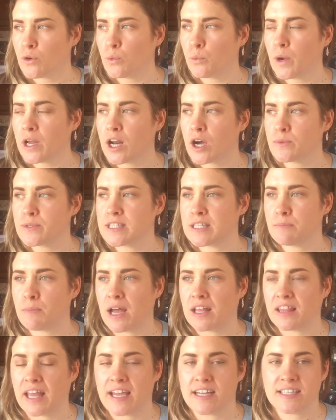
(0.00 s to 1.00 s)
when I was in
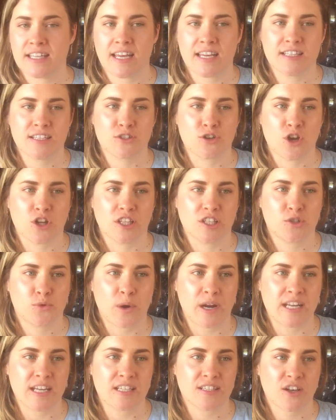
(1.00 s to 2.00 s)
my late teens and early
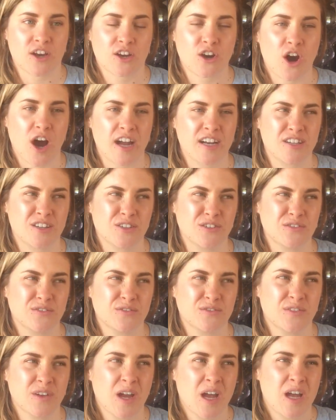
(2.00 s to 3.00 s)
20s, I kind of
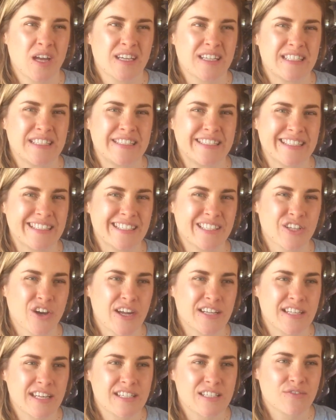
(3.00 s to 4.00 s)
didn't
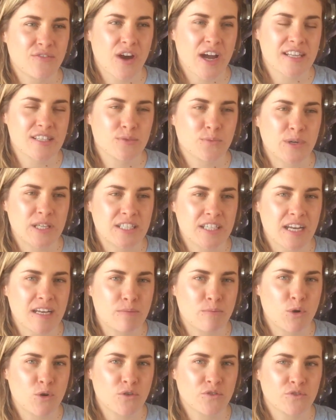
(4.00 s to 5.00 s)
identify as a witch
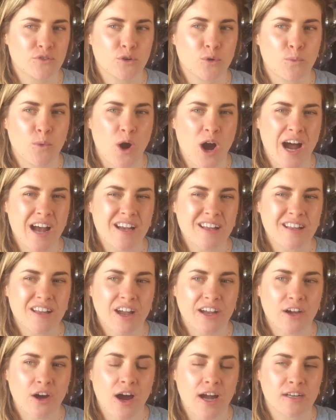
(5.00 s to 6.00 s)
anymore for a
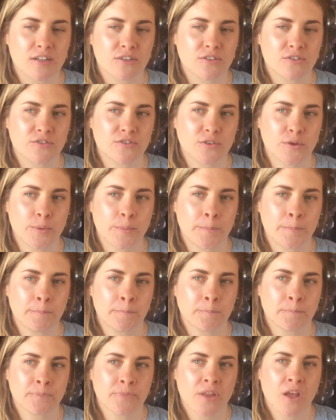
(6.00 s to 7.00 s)
while.
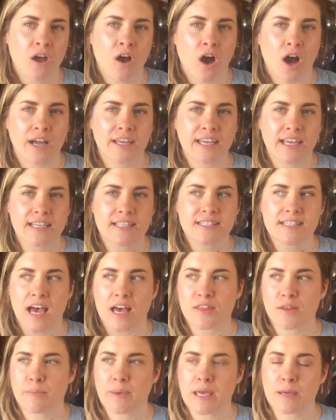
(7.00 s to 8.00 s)
I guess
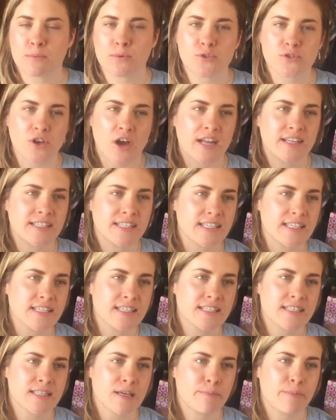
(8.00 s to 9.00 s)
other people's
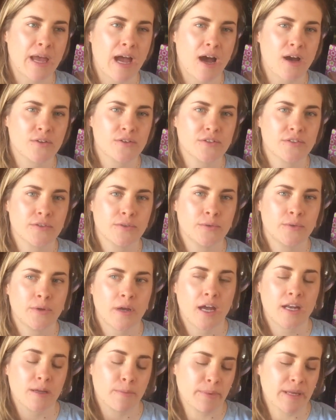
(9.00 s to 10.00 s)
ideas about
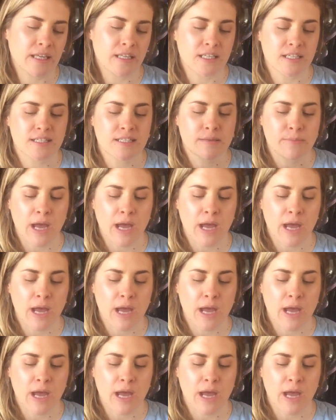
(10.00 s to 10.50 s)
and opinions